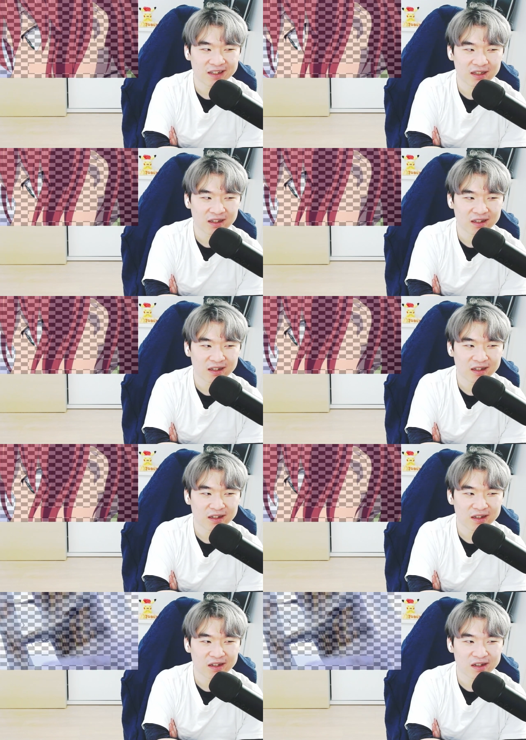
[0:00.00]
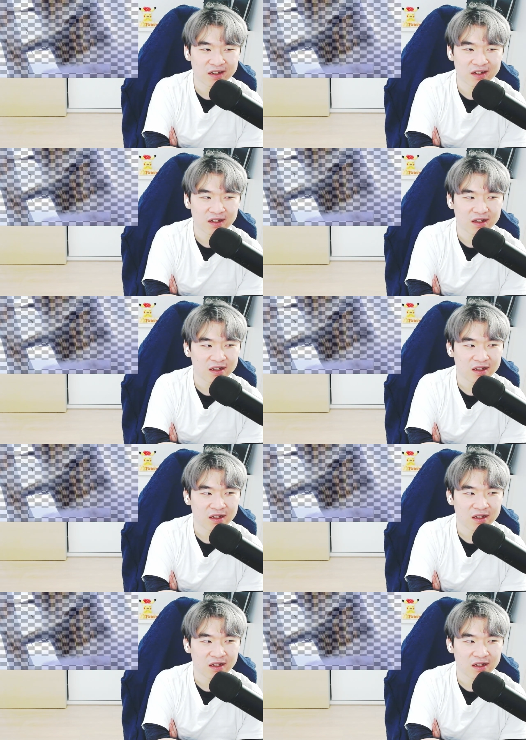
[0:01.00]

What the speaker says: No one is speaking in this clip.